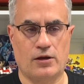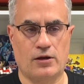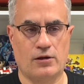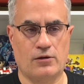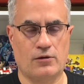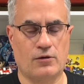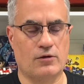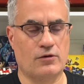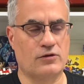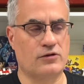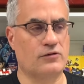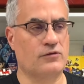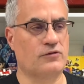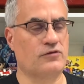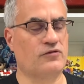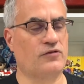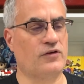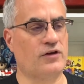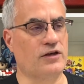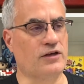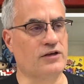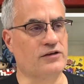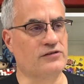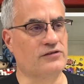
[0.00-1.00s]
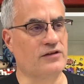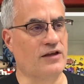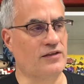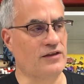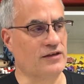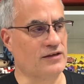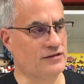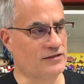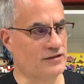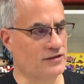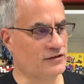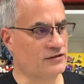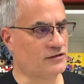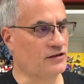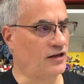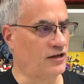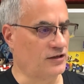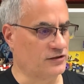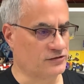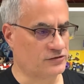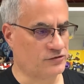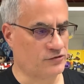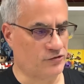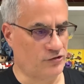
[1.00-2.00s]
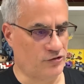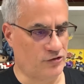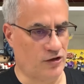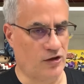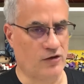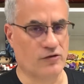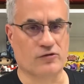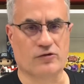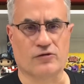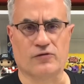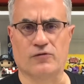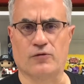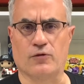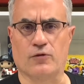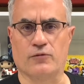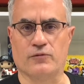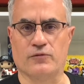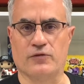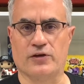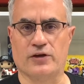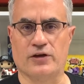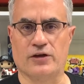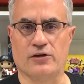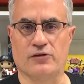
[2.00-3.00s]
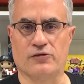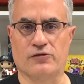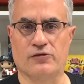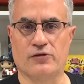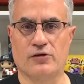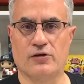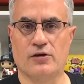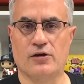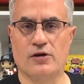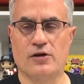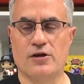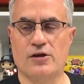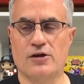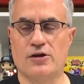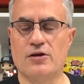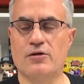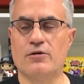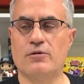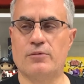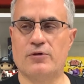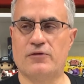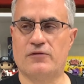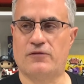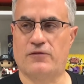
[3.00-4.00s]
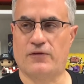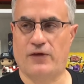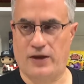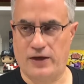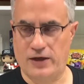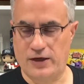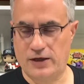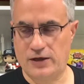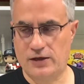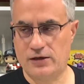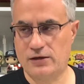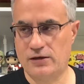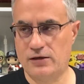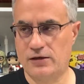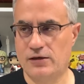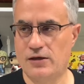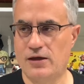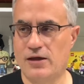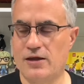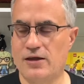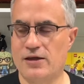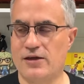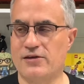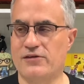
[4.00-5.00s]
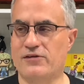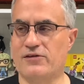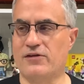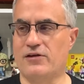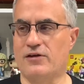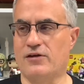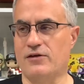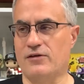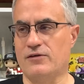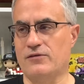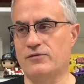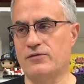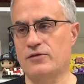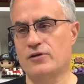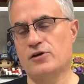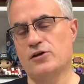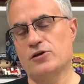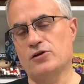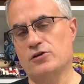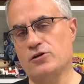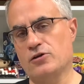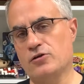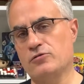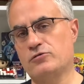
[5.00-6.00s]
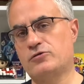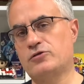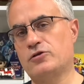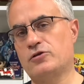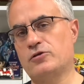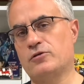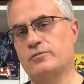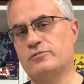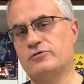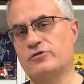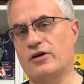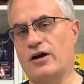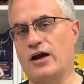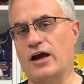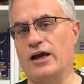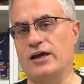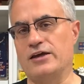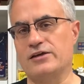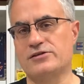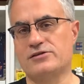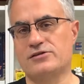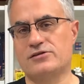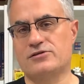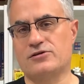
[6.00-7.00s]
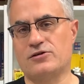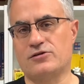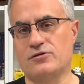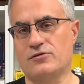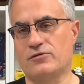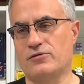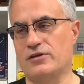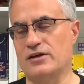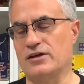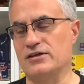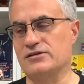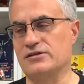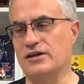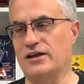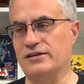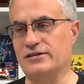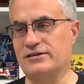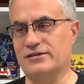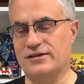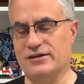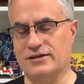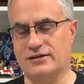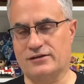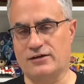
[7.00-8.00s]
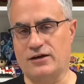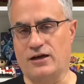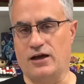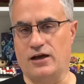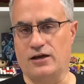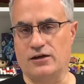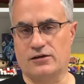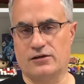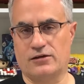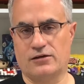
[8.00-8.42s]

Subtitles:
What's just funny is I think TikTok's doing longer form videos. You know what would be funny is if YouTube tries to do things like TikTok.